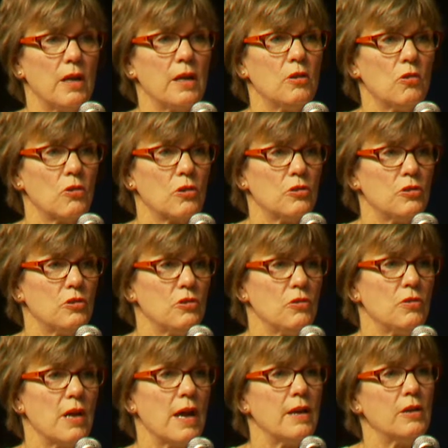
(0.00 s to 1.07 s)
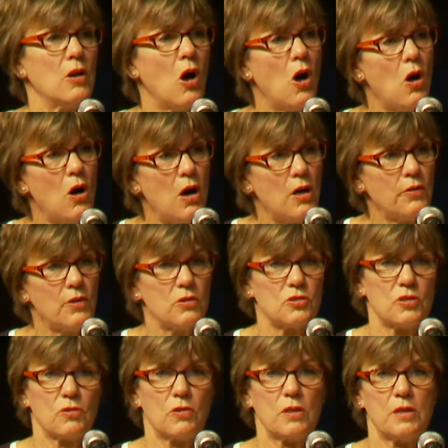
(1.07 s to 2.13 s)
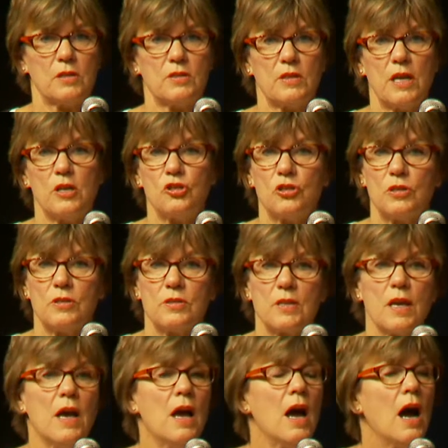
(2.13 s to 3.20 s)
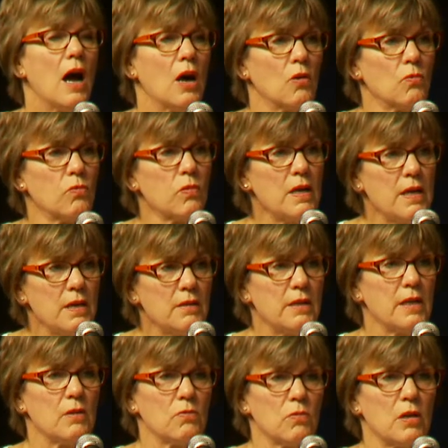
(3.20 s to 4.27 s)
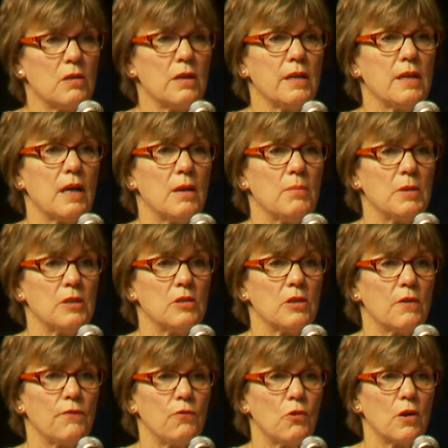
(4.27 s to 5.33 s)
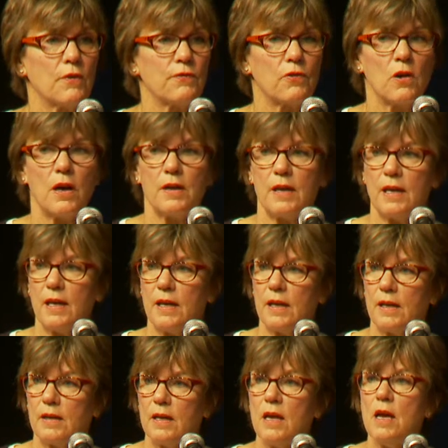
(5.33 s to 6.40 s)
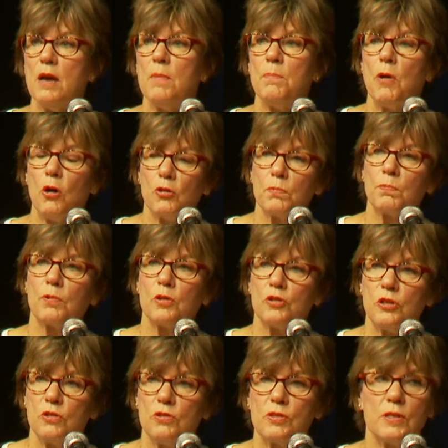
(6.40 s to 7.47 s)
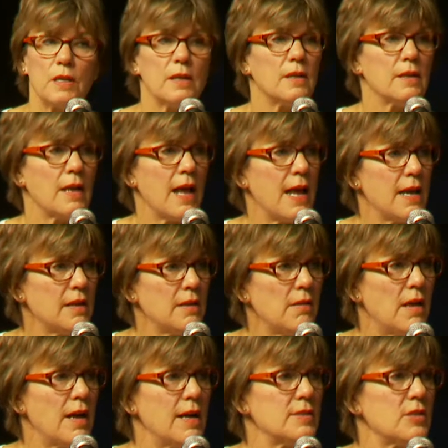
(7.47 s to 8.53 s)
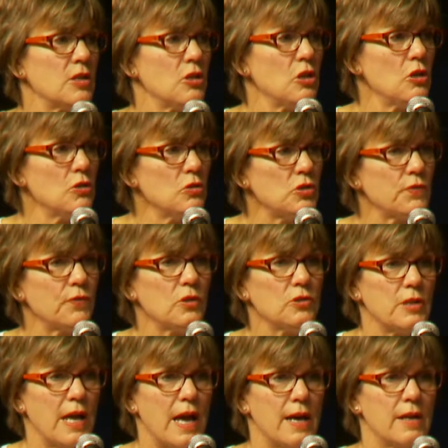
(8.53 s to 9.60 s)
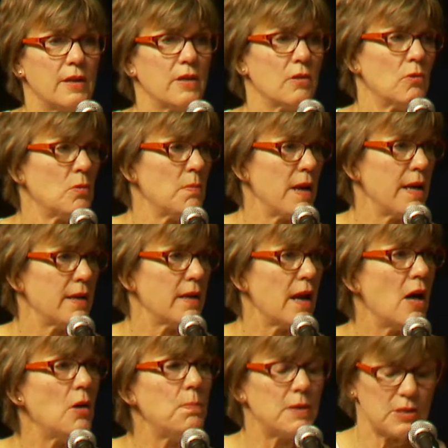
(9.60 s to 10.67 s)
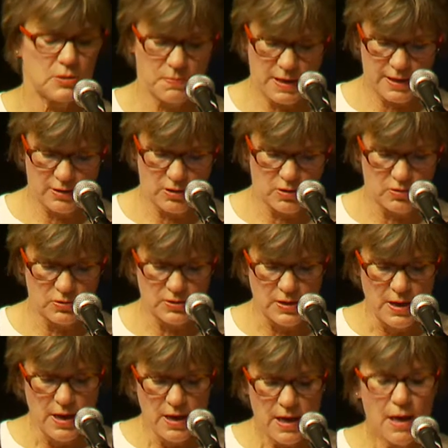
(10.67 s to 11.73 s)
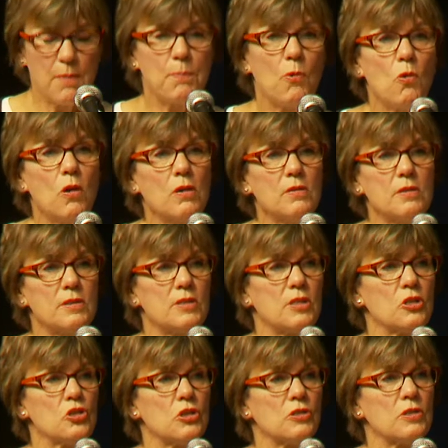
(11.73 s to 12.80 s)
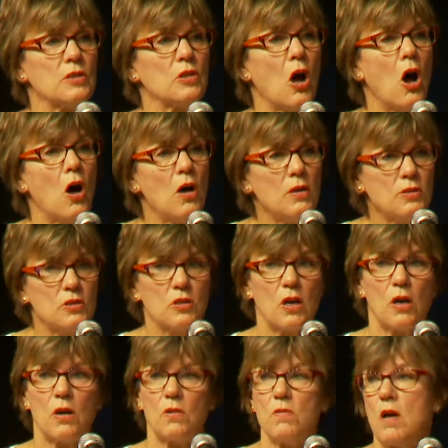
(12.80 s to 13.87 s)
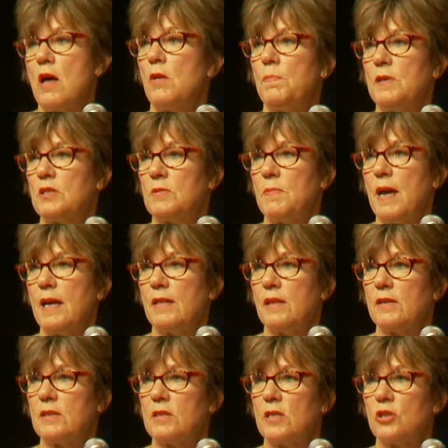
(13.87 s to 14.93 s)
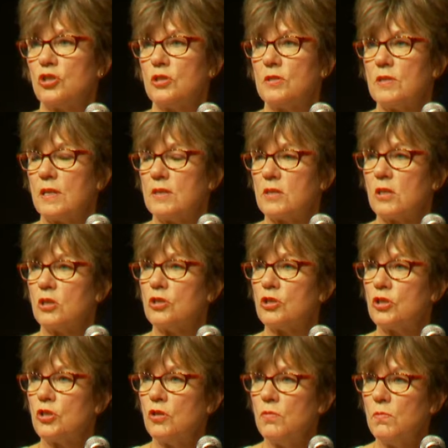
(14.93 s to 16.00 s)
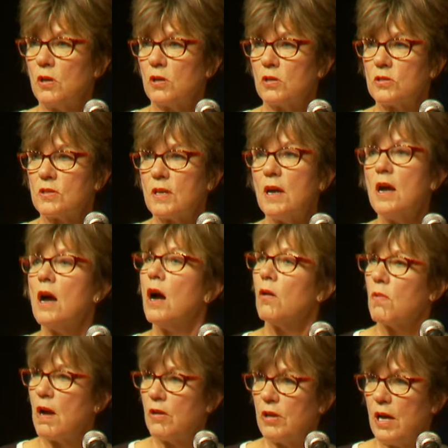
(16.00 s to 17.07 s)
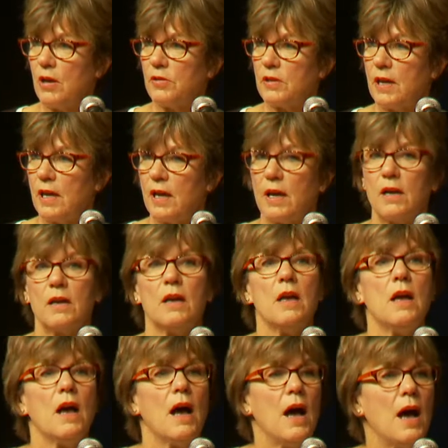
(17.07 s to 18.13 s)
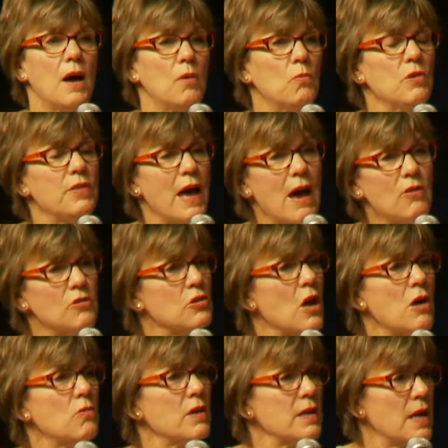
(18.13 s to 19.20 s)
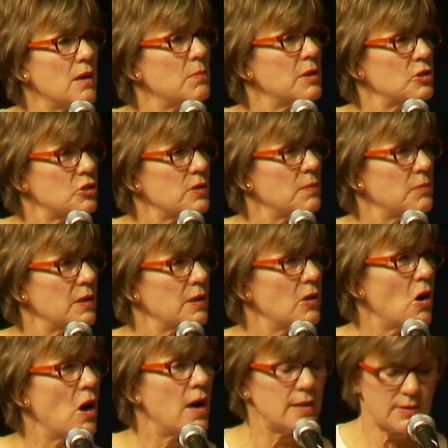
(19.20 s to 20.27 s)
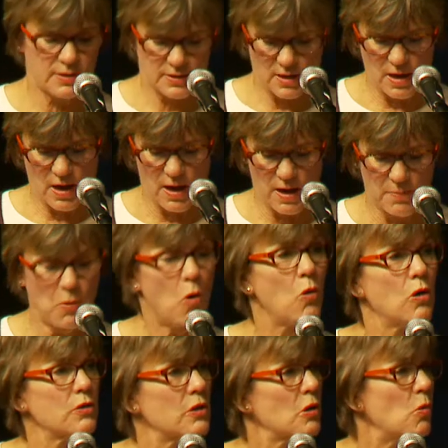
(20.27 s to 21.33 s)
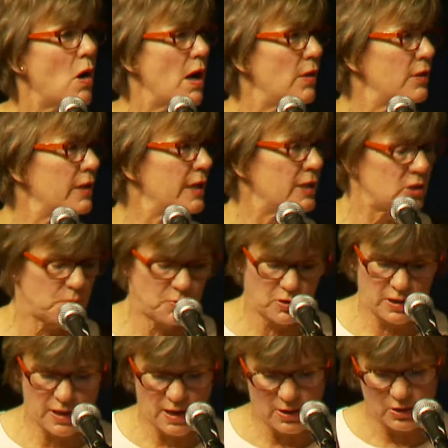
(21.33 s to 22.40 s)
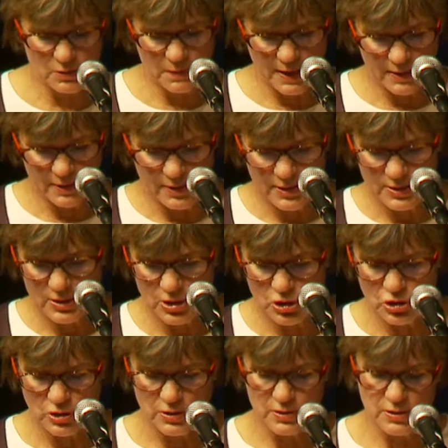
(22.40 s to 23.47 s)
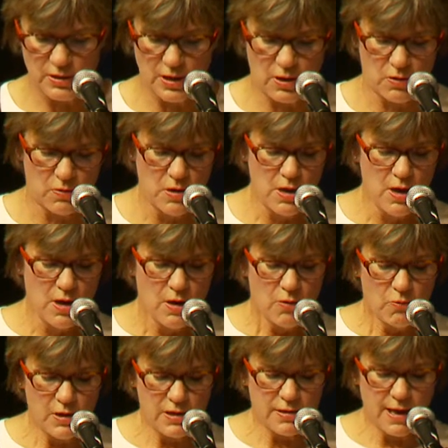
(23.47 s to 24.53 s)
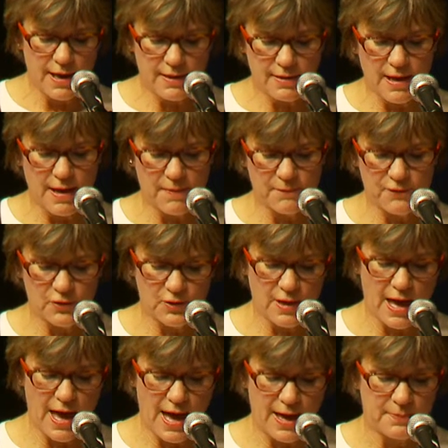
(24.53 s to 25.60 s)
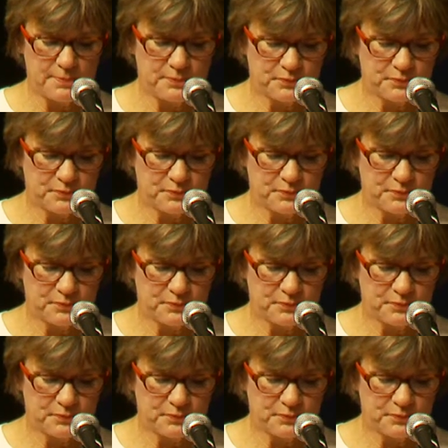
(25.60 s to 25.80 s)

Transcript: in order to do that. And all those organizations are really, really coming to the forefront in both producing and analyzing useful data that will help us make those important decisions and also help us make the decisions as consumers around healthcare. Without knowing how much something costs or the quality, it's pretty hard to make the decision. So we thank them for that.